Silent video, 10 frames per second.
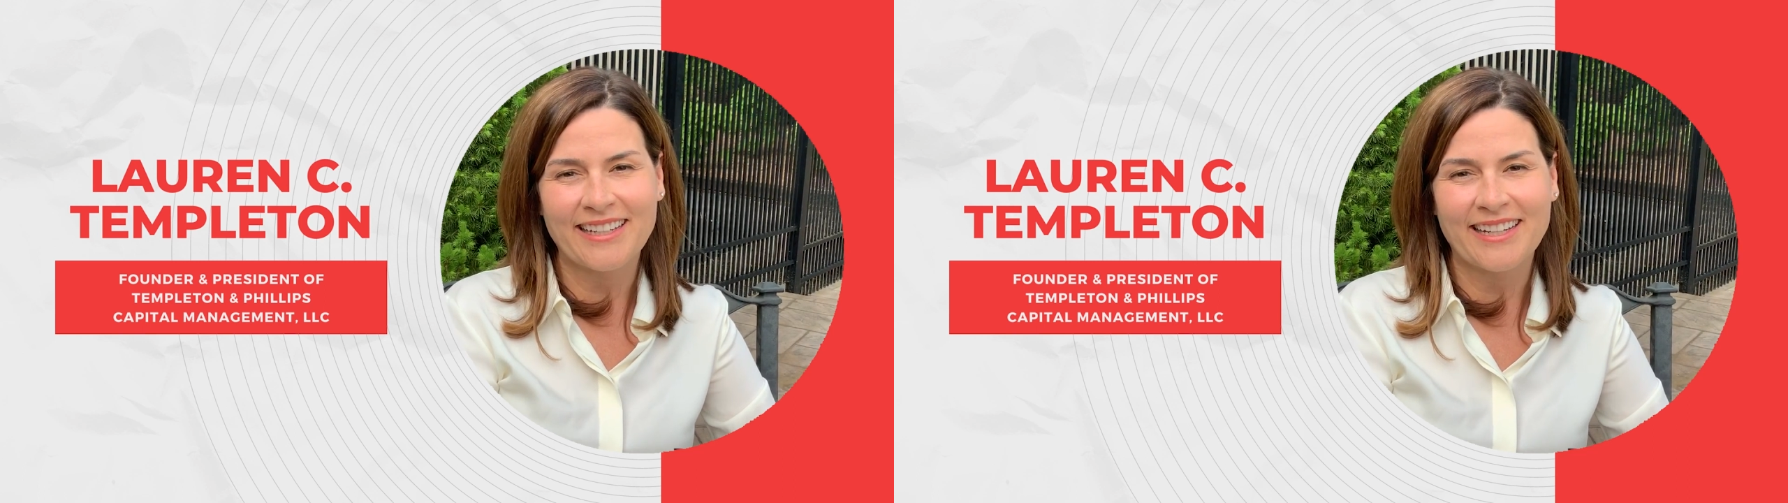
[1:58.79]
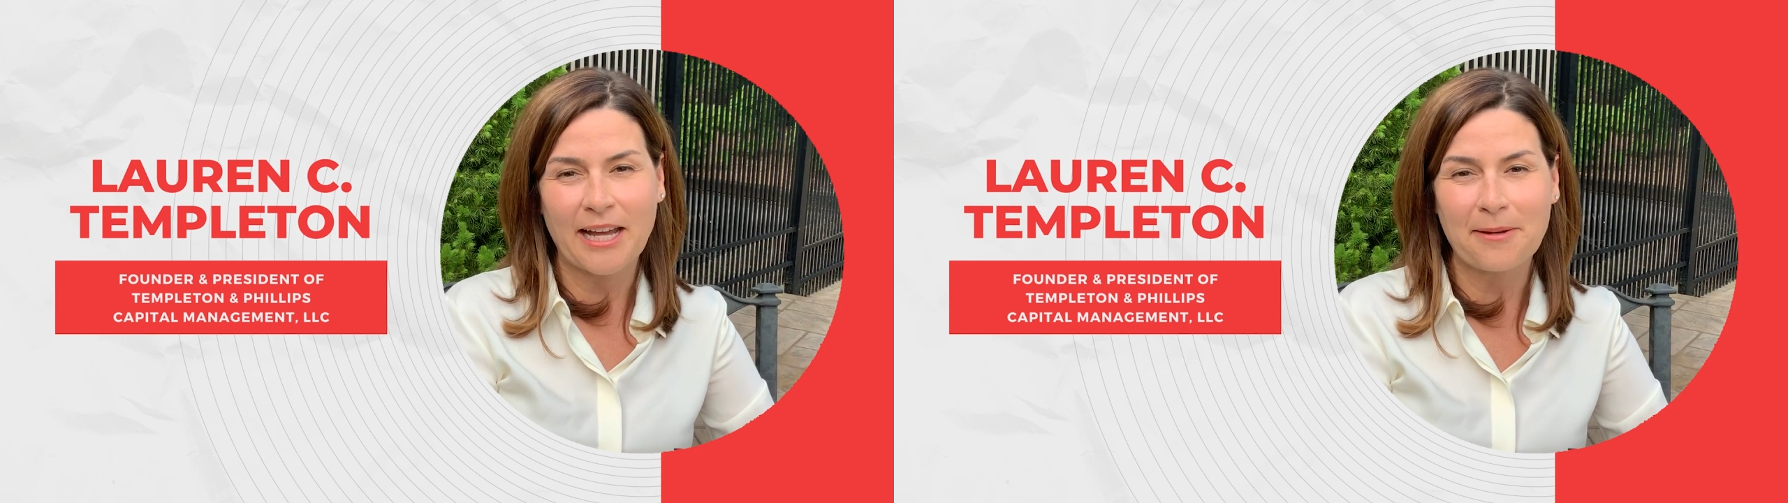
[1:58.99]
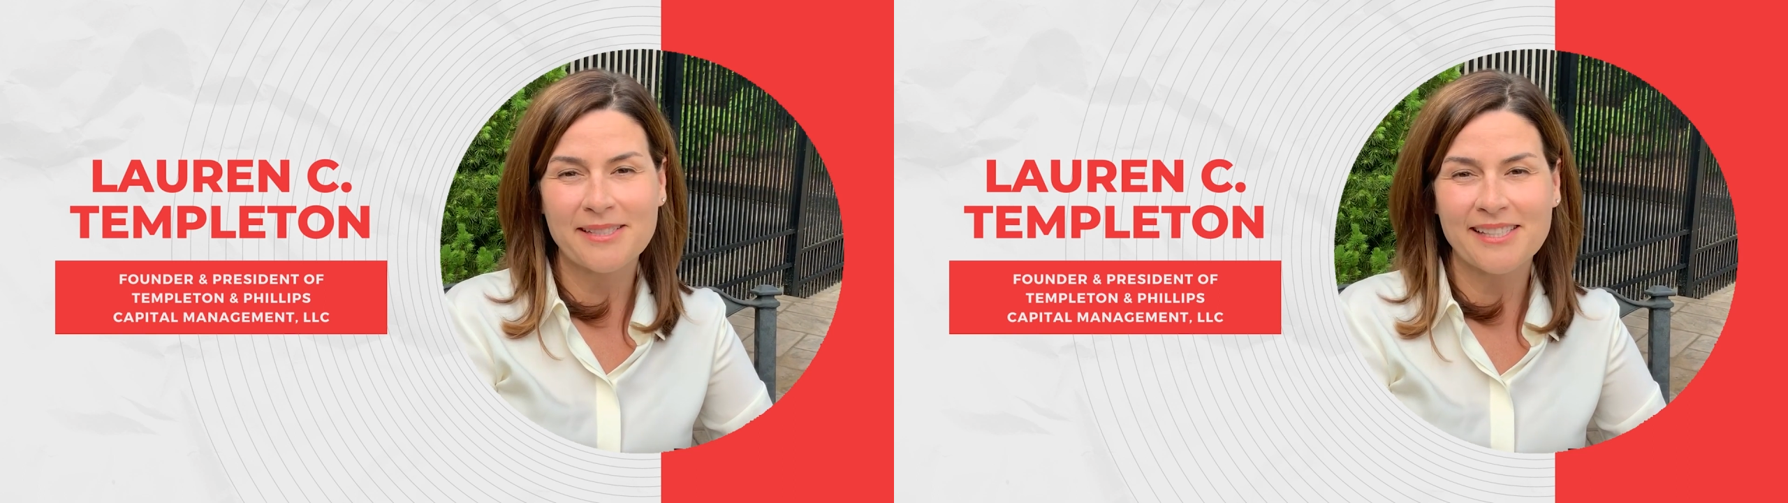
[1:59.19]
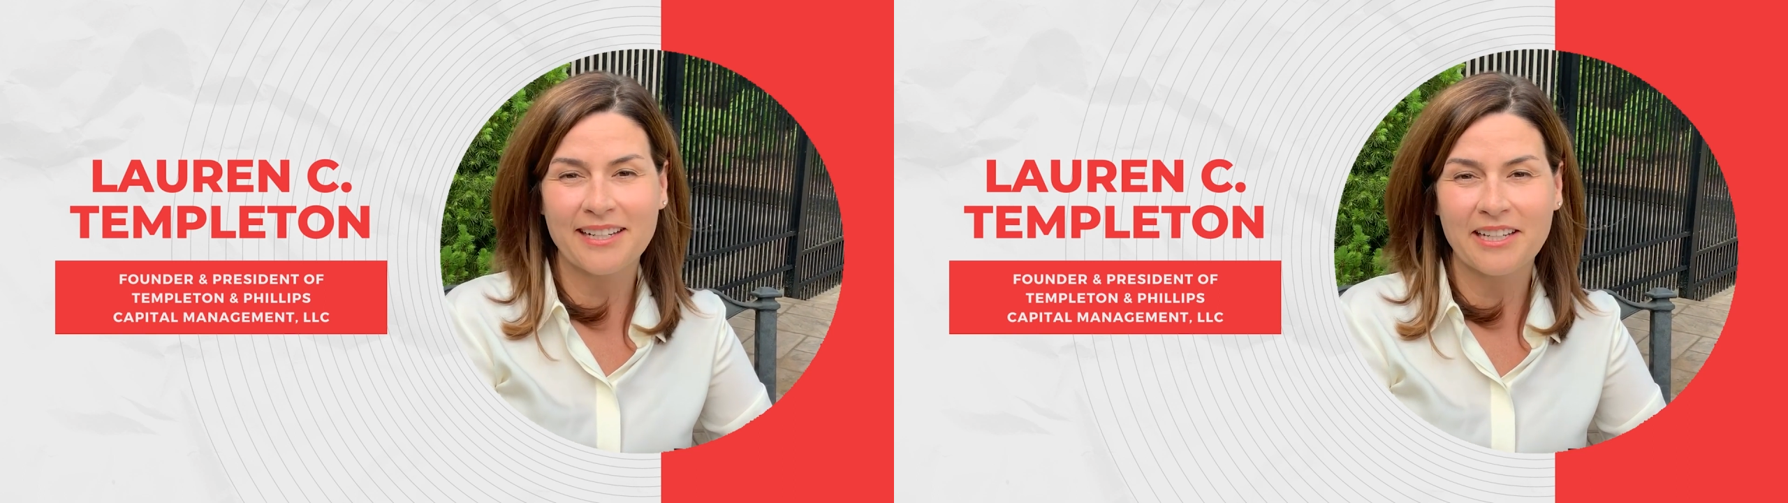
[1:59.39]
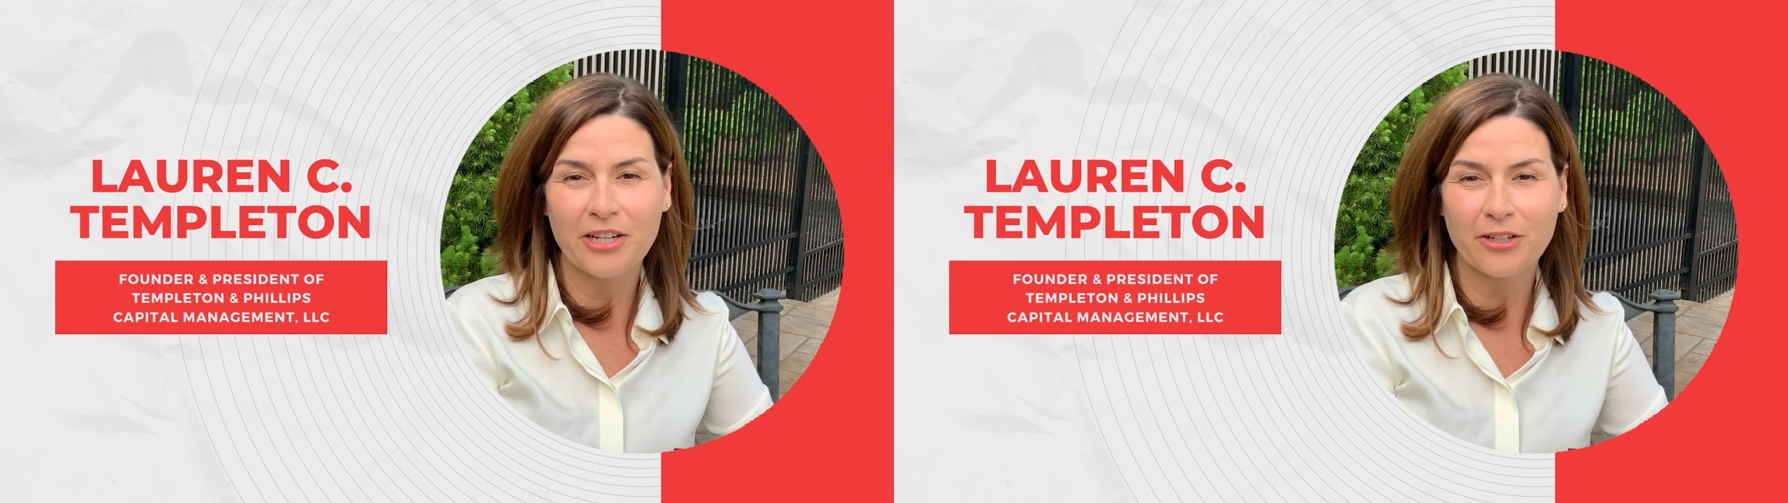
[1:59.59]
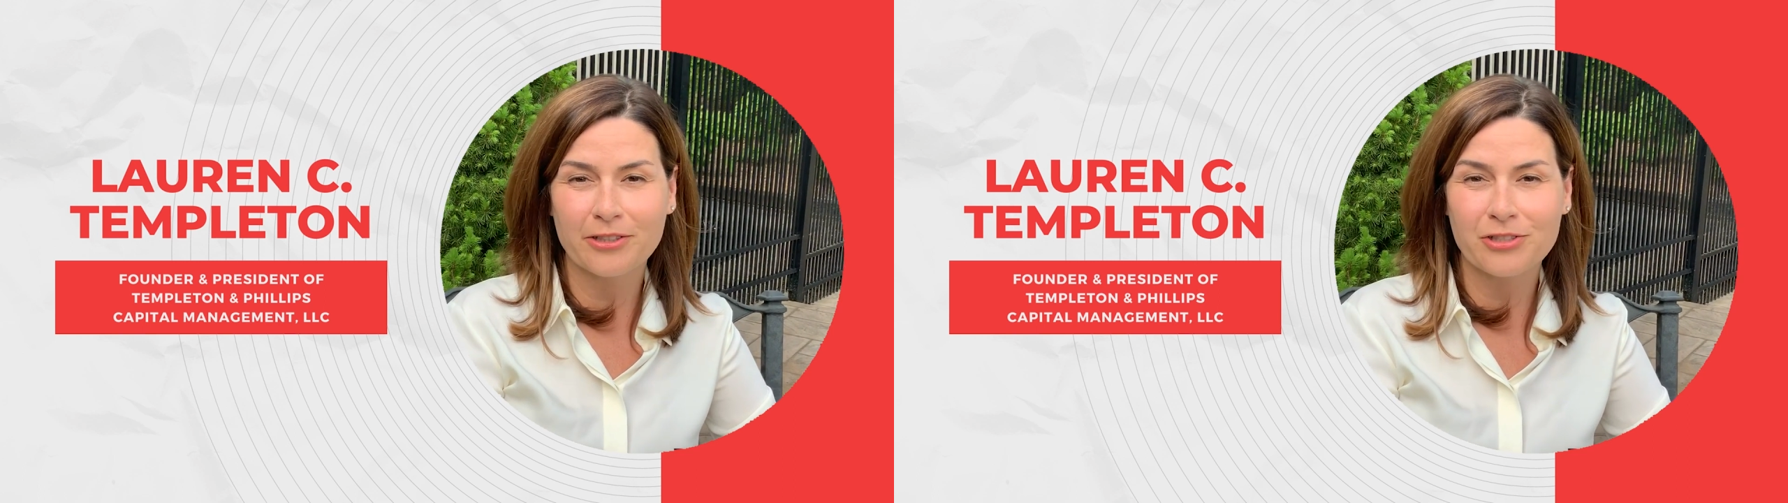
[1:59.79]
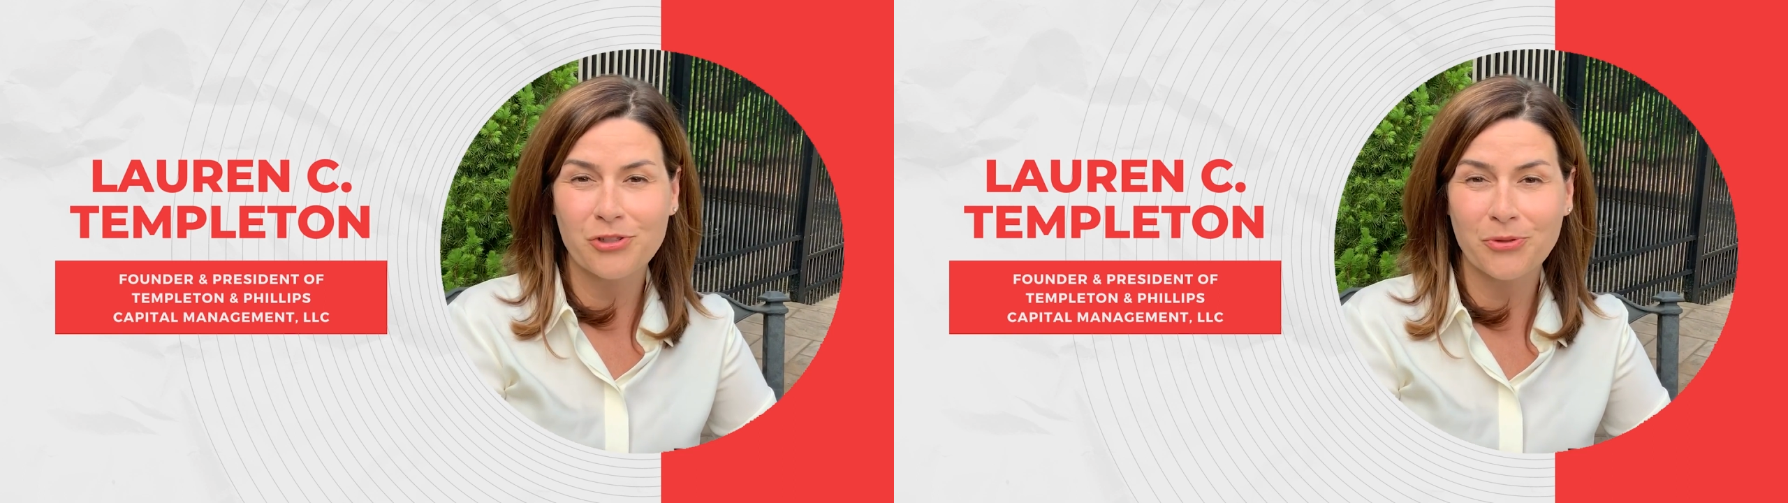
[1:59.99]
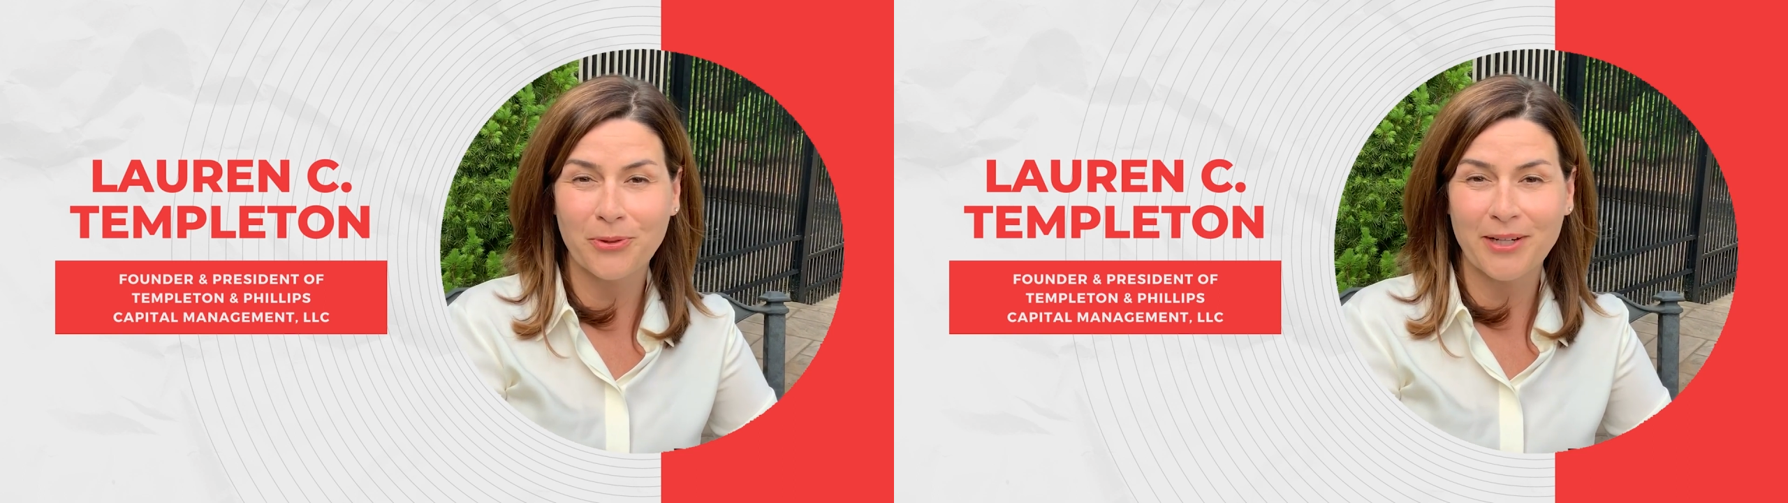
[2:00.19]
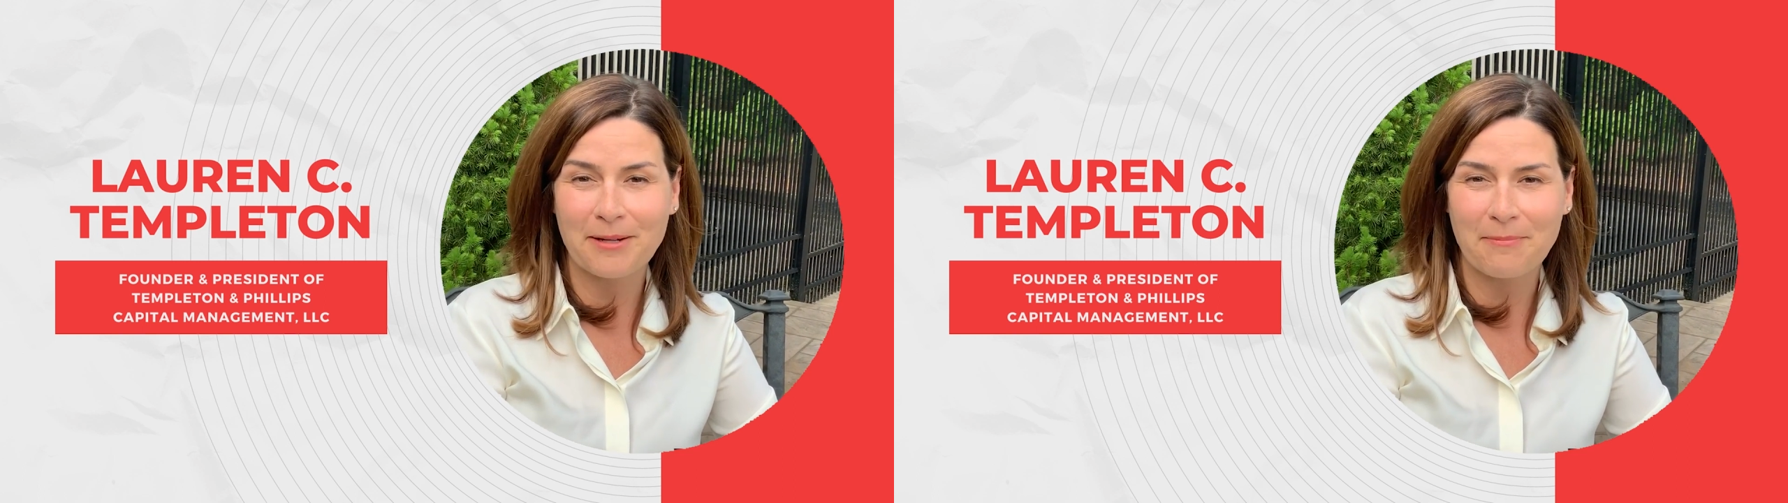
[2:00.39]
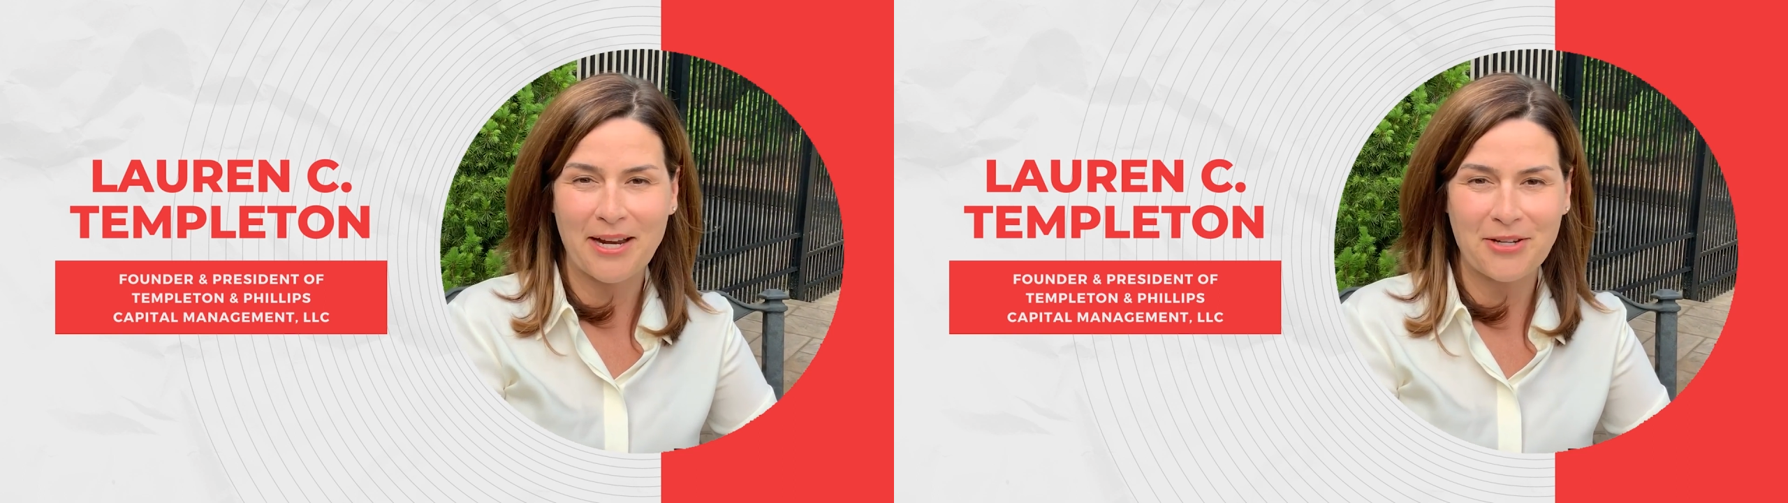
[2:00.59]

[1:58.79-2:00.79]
and I'm sitting here enjoying my